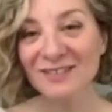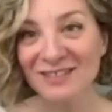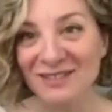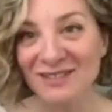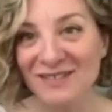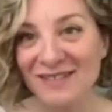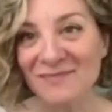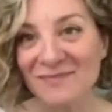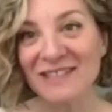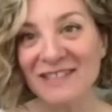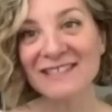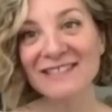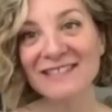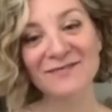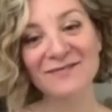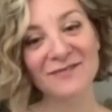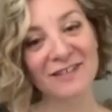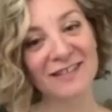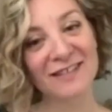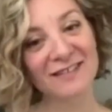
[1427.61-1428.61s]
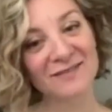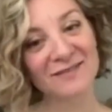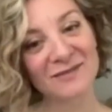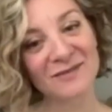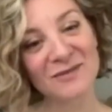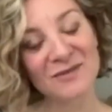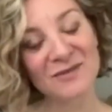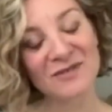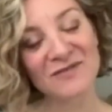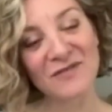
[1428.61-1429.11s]
do something different.
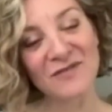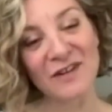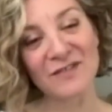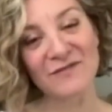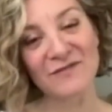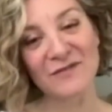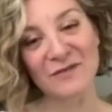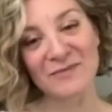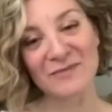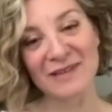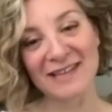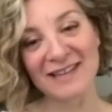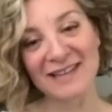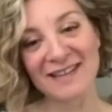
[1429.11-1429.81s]
It's just fun for me.